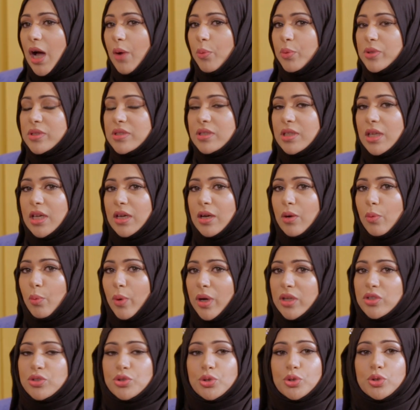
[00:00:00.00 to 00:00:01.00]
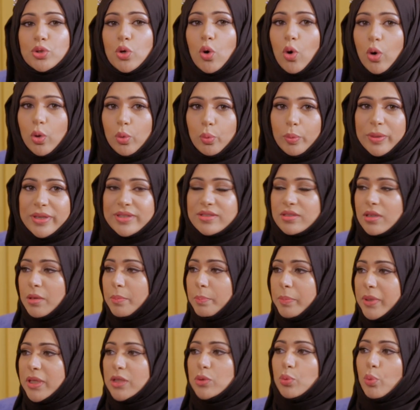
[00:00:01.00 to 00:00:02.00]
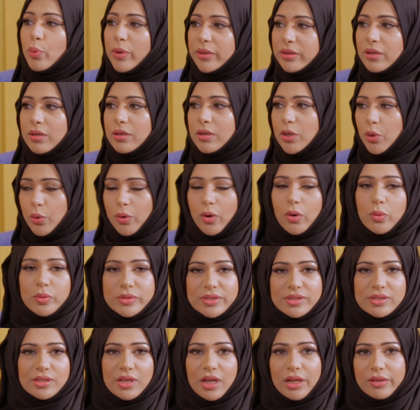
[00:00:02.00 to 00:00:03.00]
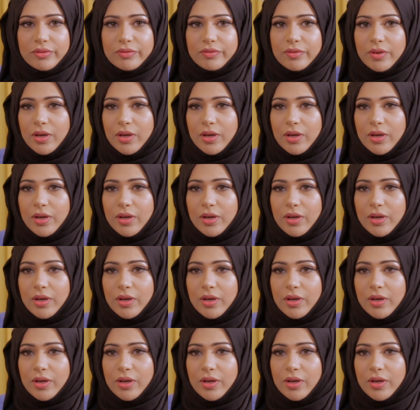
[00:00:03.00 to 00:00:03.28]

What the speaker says: I would say one should always compete within your own self.